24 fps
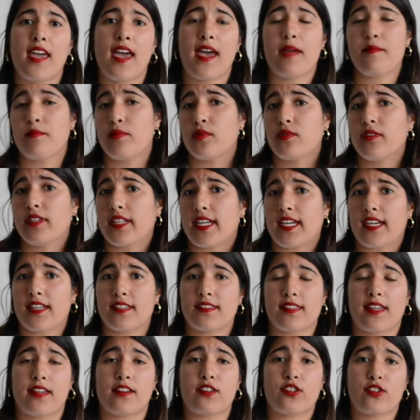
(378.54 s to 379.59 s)
and bully,
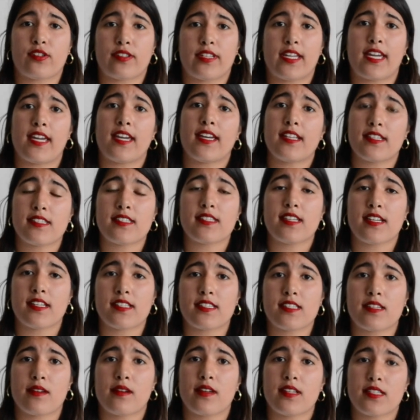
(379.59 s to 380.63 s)
essentially.
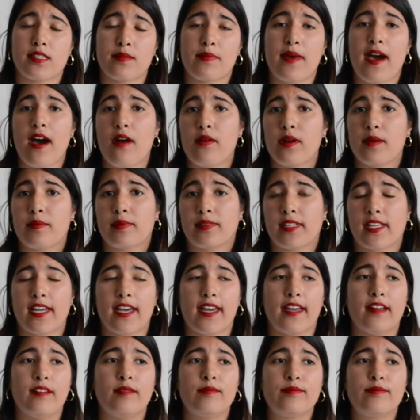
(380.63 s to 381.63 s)
It's a power play.